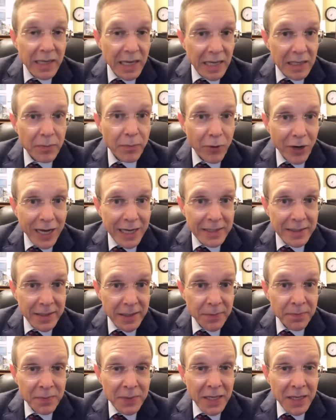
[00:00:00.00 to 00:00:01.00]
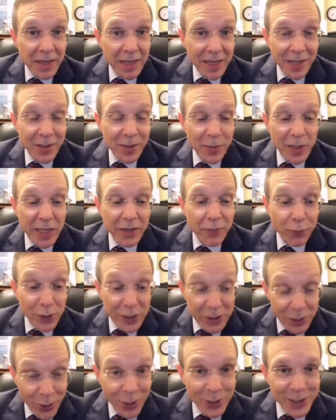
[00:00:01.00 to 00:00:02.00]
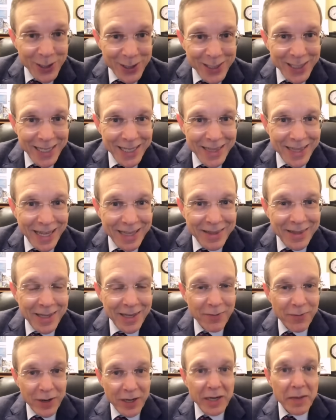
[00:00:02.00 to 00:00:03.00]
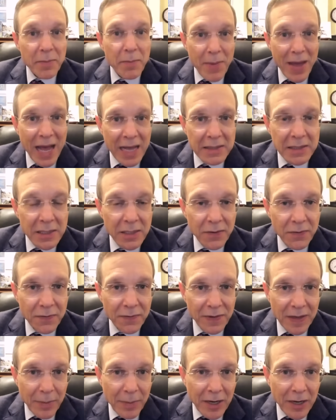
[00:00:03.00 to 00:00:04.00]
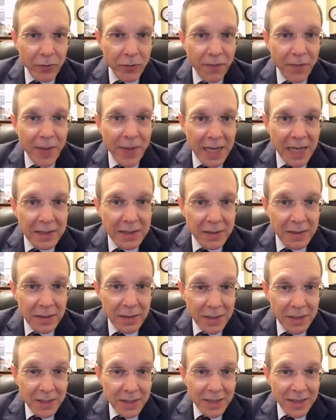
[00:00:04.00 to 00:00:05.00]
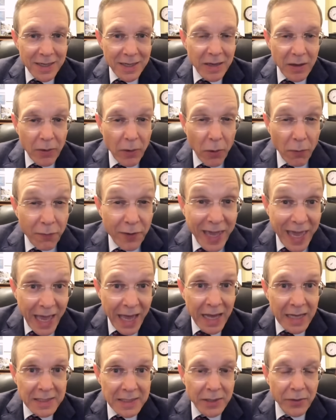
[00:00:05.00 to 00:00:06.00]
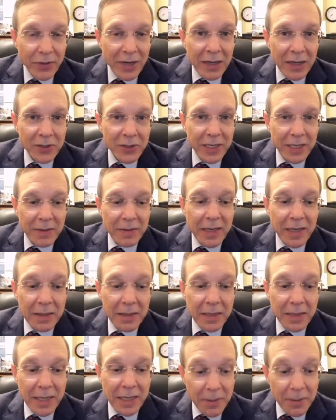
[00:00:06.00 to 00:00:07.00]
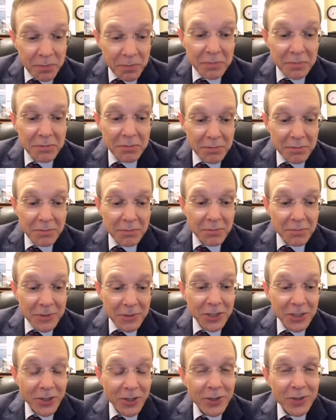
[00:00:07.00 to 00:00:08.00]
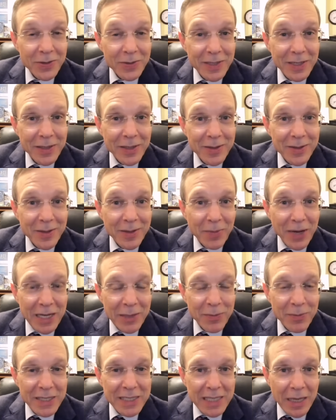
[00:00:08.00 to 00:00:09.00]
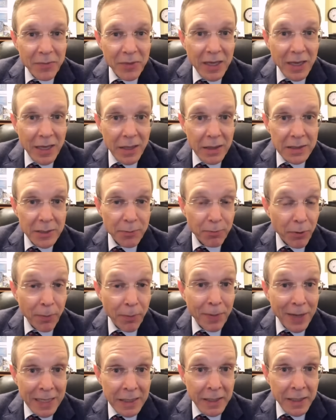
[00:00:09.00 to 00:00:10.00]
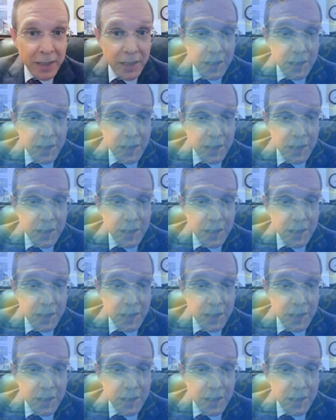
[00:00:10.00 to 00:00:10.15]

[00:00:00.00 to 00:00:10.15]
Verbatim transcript: got brighter. If we don't see that very massive amount of mass of gas around it, then... you know, there might be something else propelling